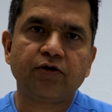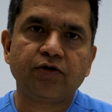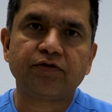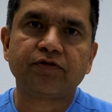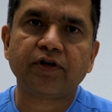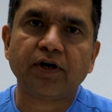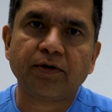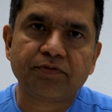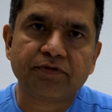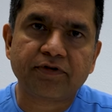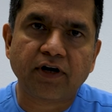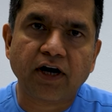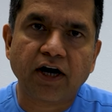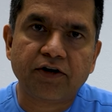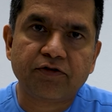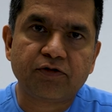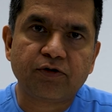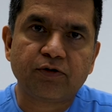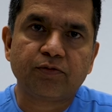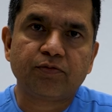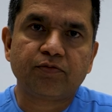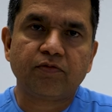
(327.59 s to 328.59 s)
to
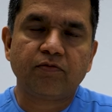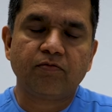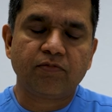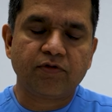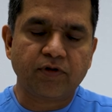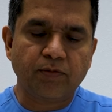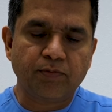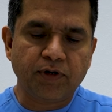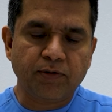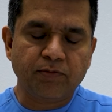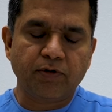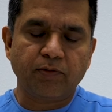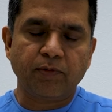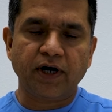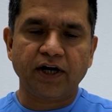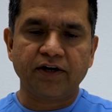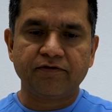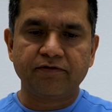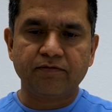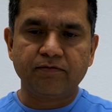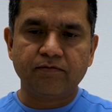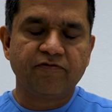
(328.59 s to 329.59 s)
subside. So some people
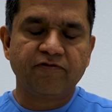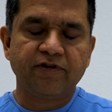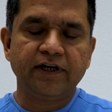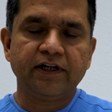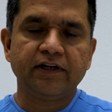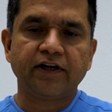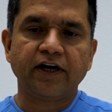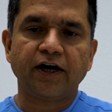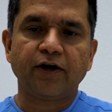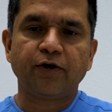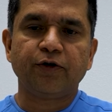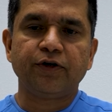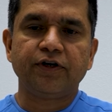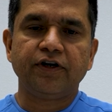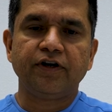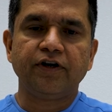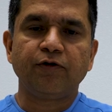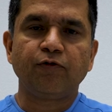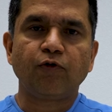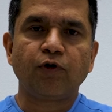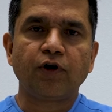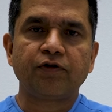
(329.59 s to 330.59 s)
might feel that it
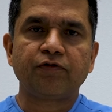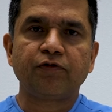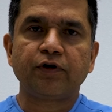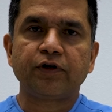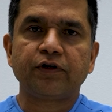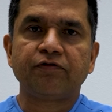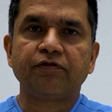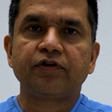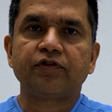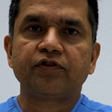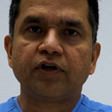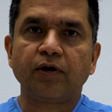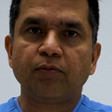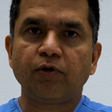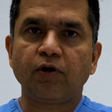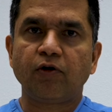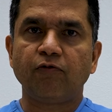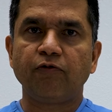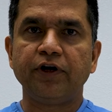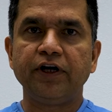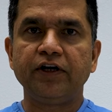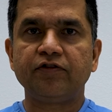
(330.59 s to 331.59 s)
didn't work for the first couple
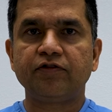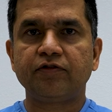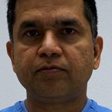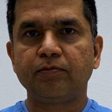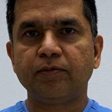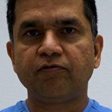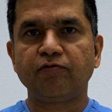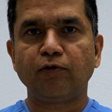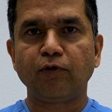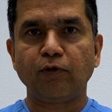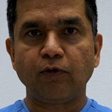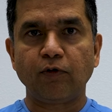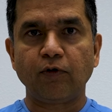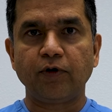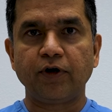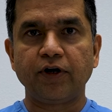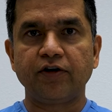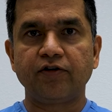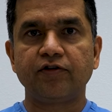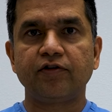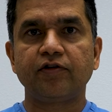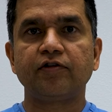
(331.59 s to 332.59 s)
of weeks before
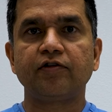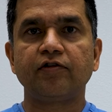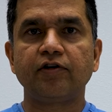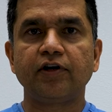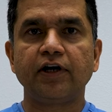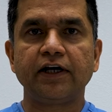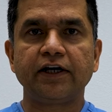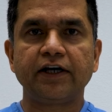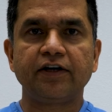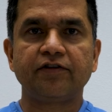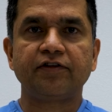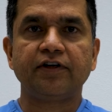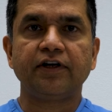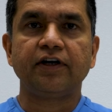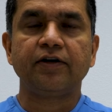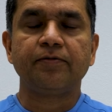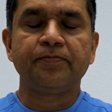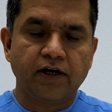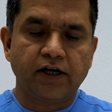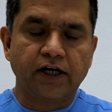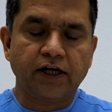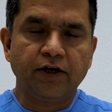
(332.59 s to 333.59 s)
it really kicks in.
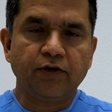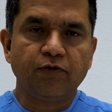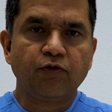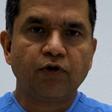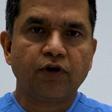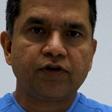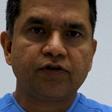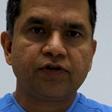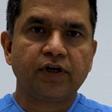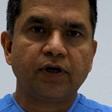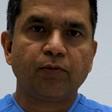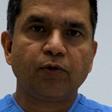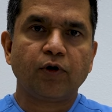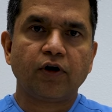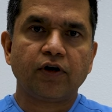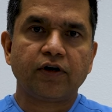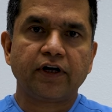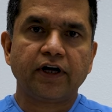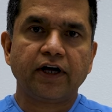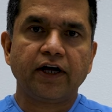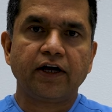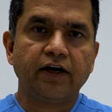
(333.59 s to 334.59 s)
And it works in
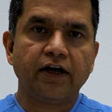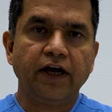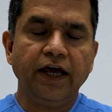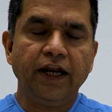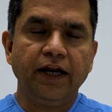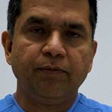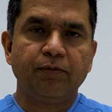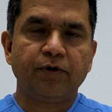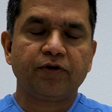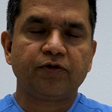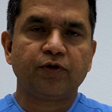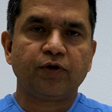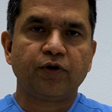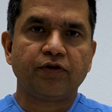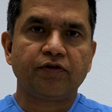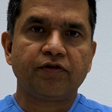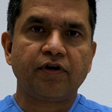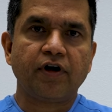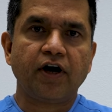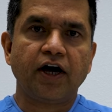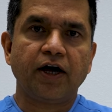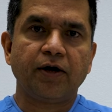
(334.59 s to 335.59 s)
about 80% of
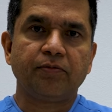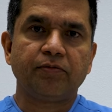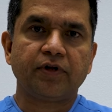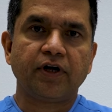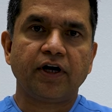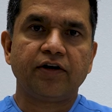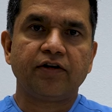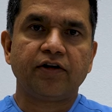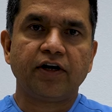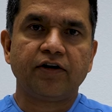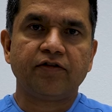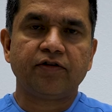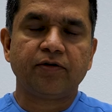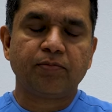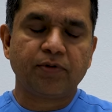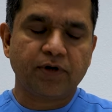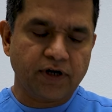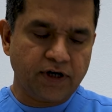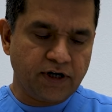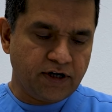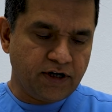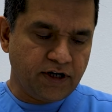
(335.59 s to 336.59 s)
the time, and that's a
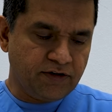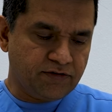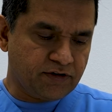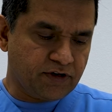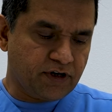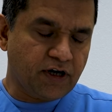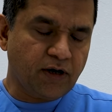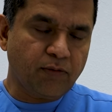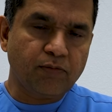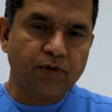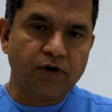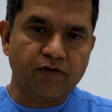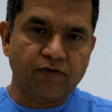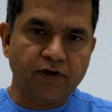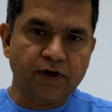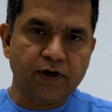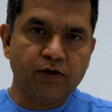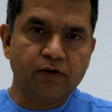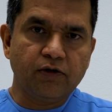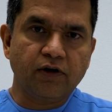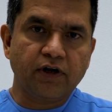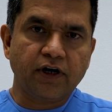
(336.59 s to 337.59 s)
pretty decent number when
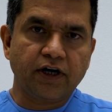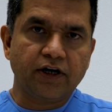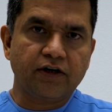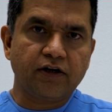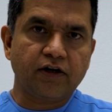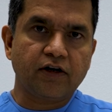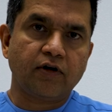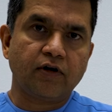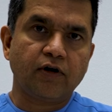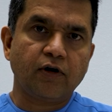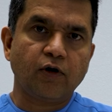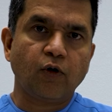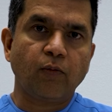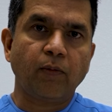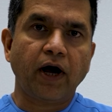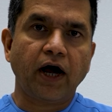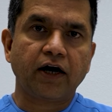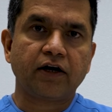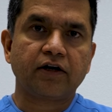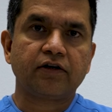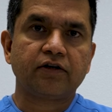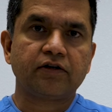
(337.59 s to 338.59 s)
you look at low
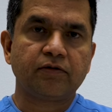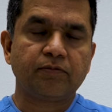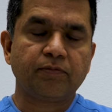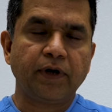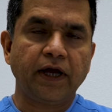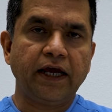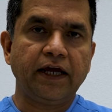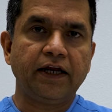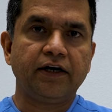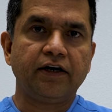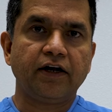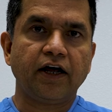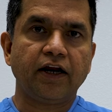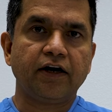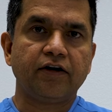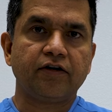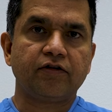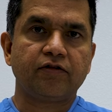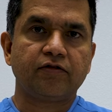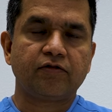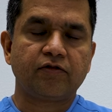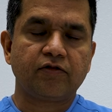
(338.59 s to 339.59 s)
back pain
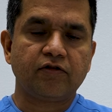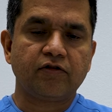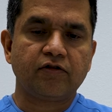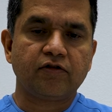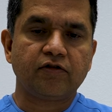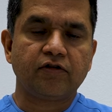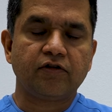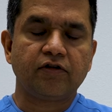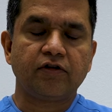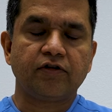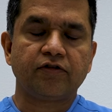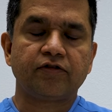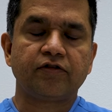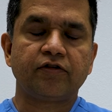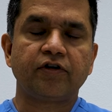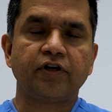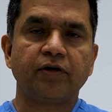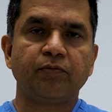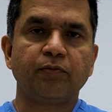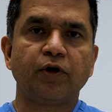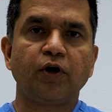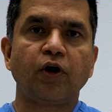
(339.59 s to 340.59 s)
and the
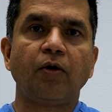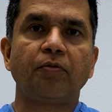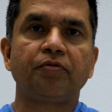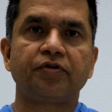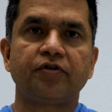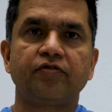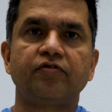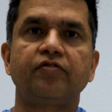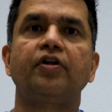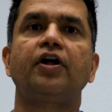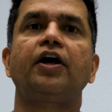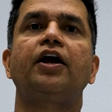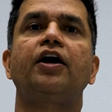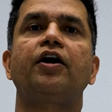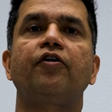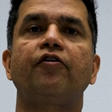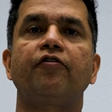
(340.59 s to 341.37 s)
treatment options that are